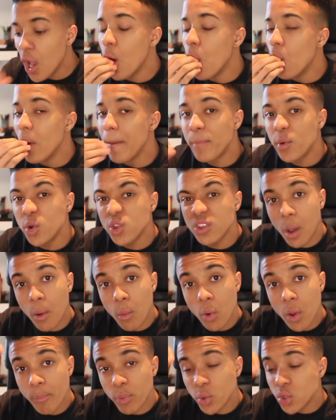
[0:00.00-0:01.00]
We put
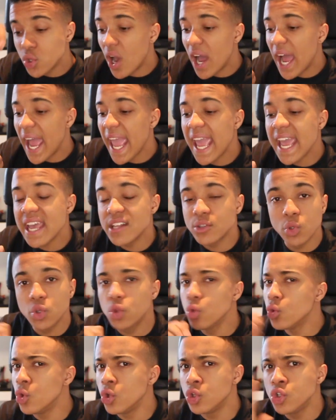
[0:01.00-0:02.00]
we put our hands, we
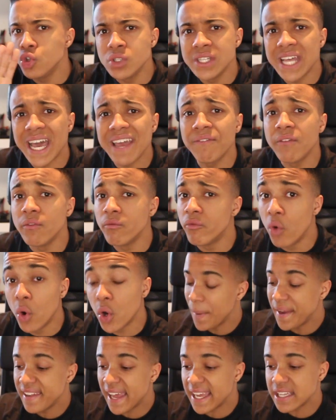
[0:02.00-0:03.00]
do not use knife and fork.
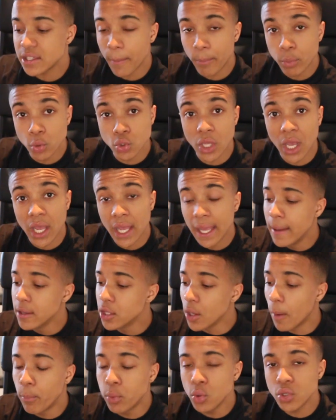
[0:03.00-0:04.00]
We knife to put a,
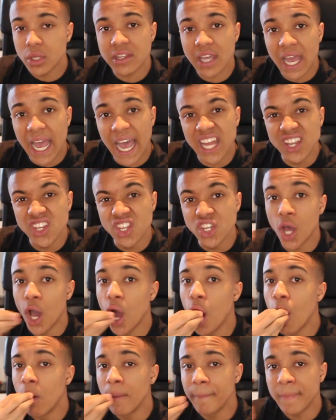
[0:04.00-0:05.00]
to put the hand in the
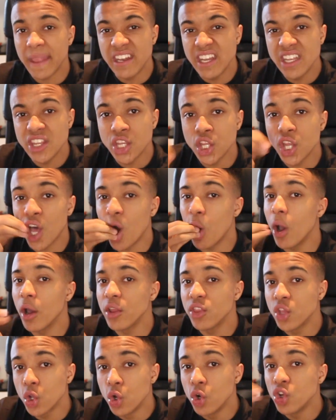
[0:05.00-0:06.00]
and eat the
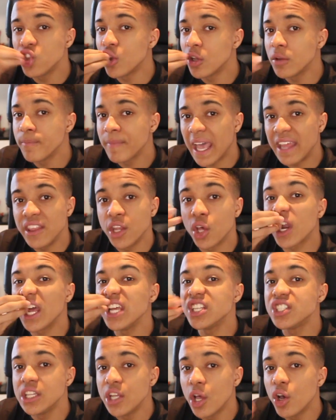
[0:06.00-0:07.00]
the goat and the
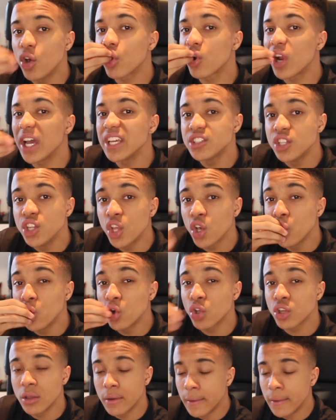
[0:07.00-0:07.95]
rice in the right in the goat.